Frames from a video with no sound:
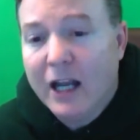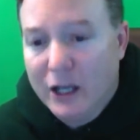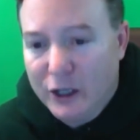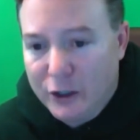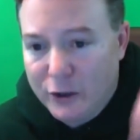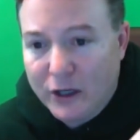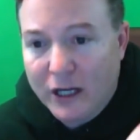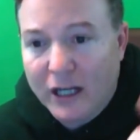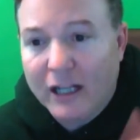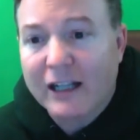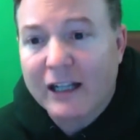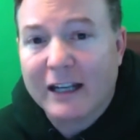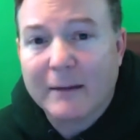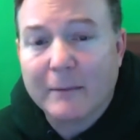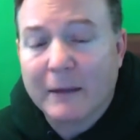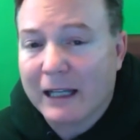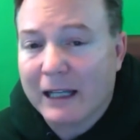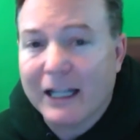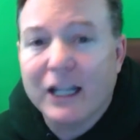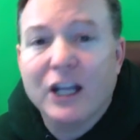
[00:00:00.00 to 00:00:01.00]
You can click
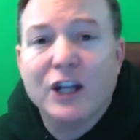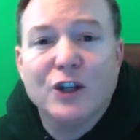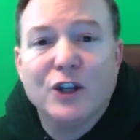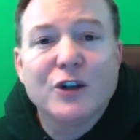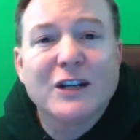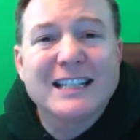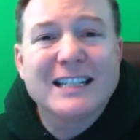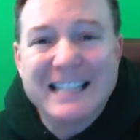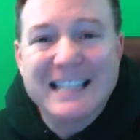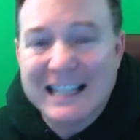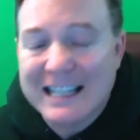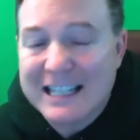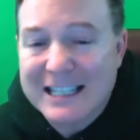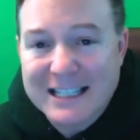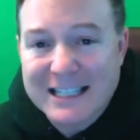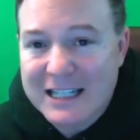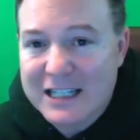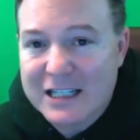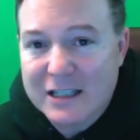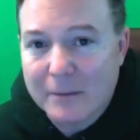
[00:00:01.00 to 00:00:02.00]
my link and you can see this
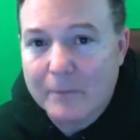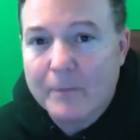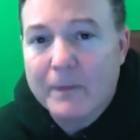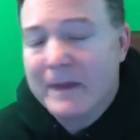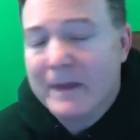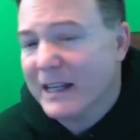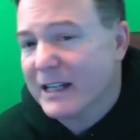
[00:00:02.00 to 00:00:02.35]
system,